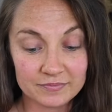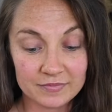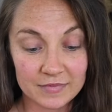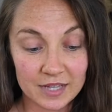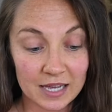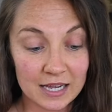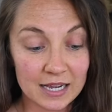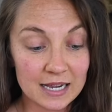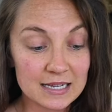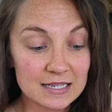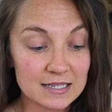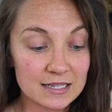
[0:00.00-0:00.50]

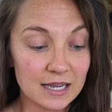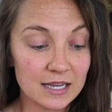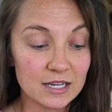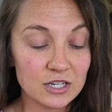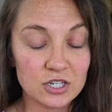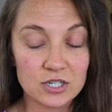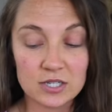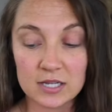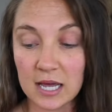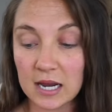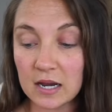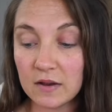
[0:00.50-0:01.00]
like I said,
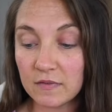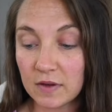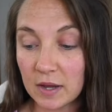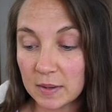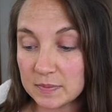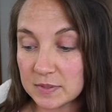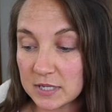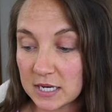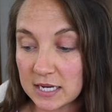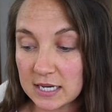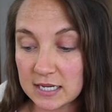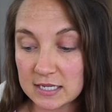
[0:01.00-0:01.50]
just kind of
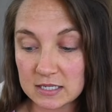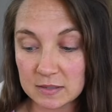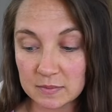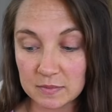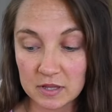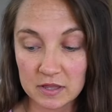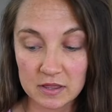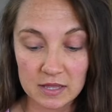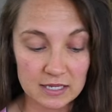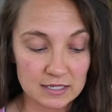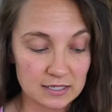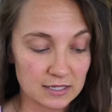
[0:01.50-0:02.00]
updating some of
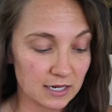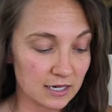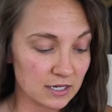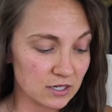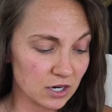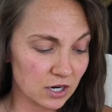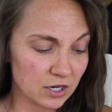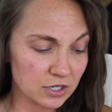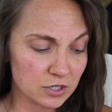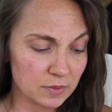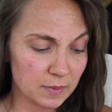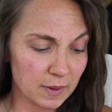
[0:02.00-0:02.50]
the things that I
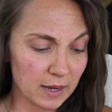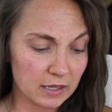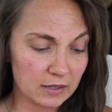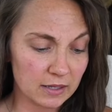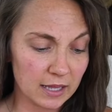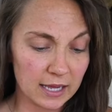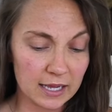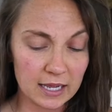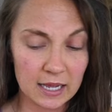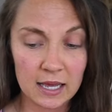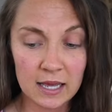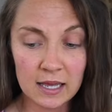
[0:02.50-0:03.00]
talked about,
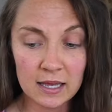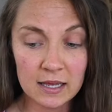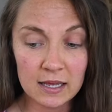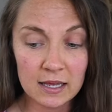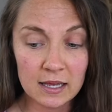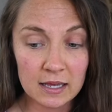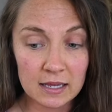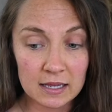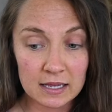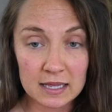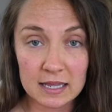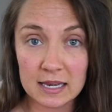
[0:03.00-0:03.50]
like
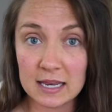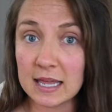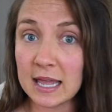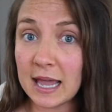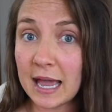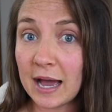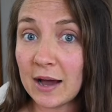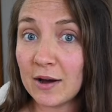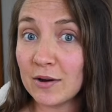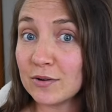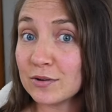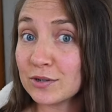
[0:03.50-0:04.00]
getting
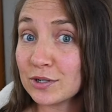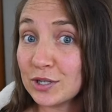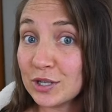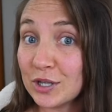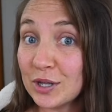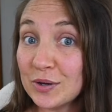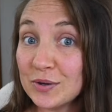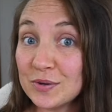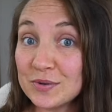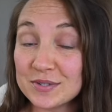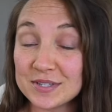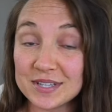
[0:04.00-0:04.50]
out
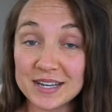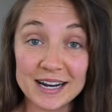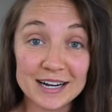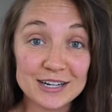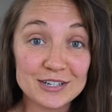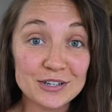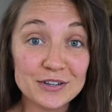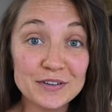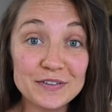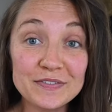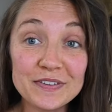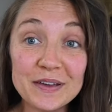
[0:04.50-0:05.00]
clothes that
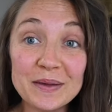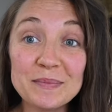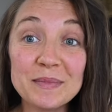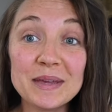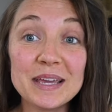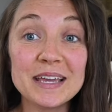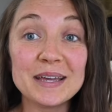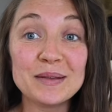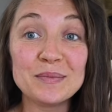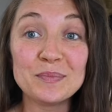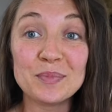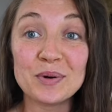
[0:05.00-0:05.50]
actually fit
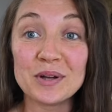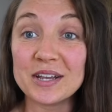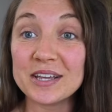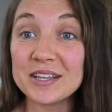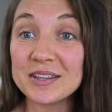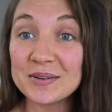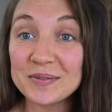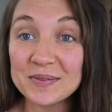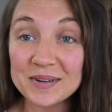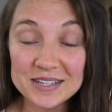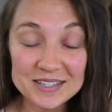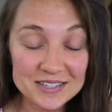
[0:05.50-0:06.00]
me and putting
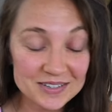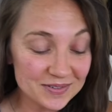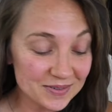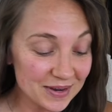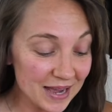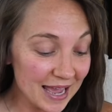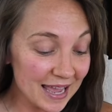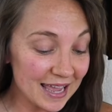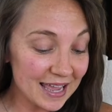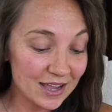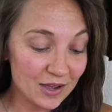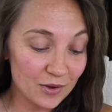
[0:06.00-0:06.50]
the ones
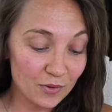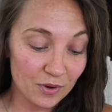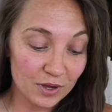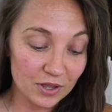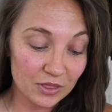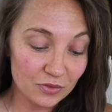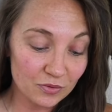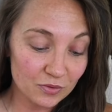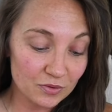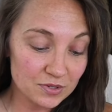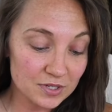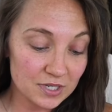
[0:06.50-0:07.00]
away and going
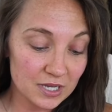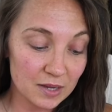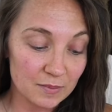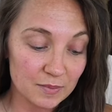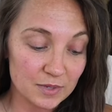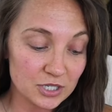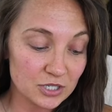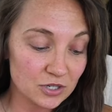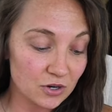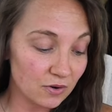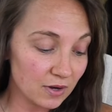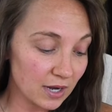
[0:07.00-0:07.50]
through some
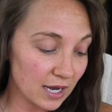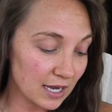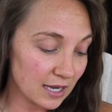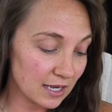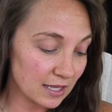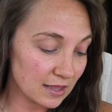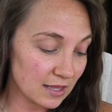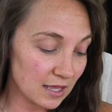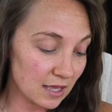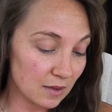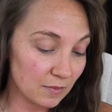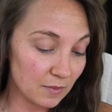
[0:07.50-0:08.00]
and
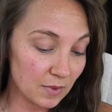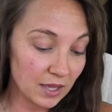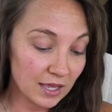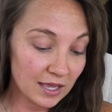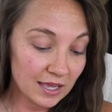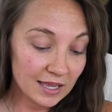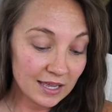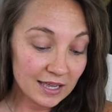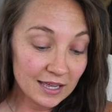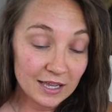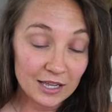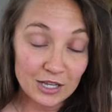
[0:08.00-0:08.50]
donating them.
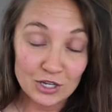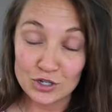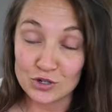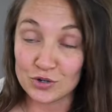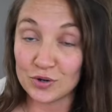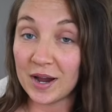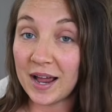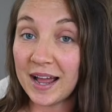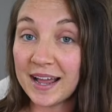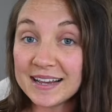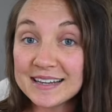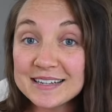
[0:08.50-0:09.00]

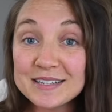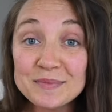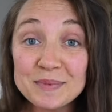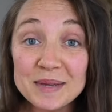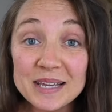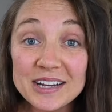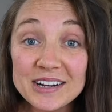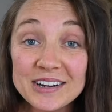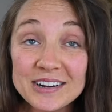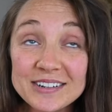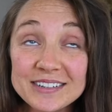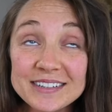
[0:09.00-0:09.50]
Trying to
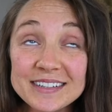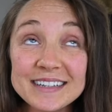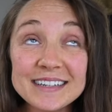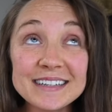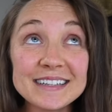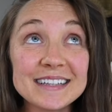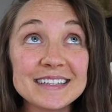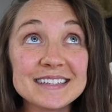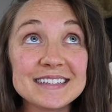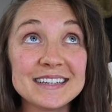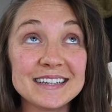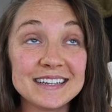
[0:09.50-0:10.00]
be early,
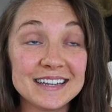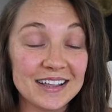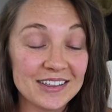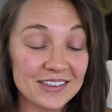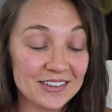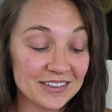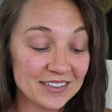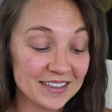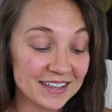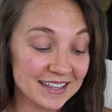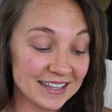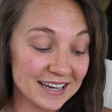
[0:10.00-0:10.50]
that's another
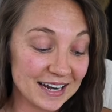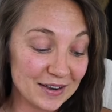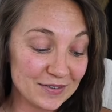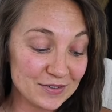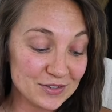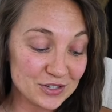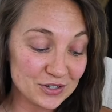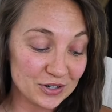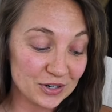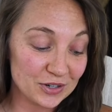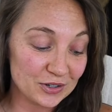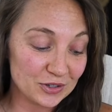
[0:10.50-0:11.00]
thing that I've
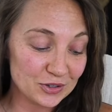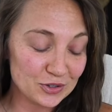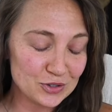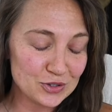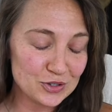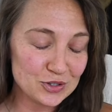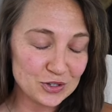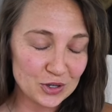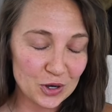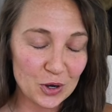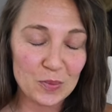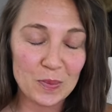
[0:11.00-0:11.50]
struggled
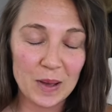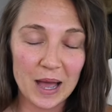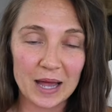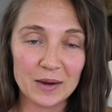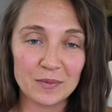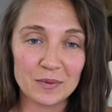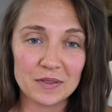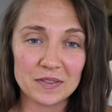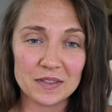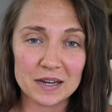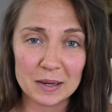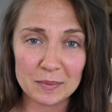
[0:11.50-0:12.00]
so bad
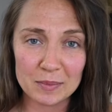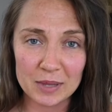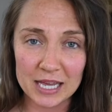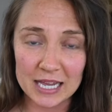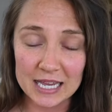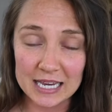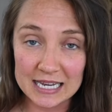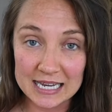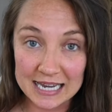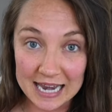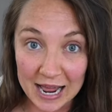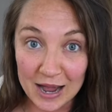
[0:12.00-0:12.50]
with. And I'm
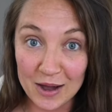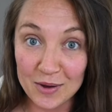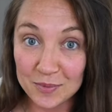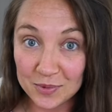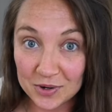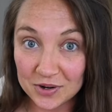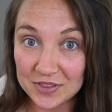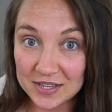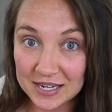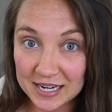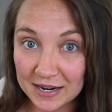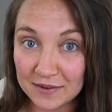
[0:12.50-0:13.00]
like, now
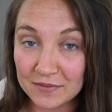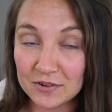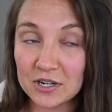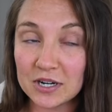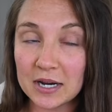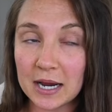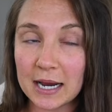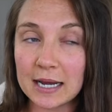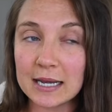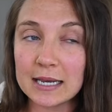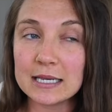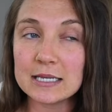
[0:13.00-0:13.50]
more than ever,
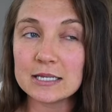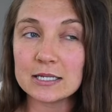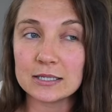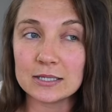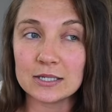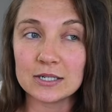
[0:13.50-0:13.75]
I need to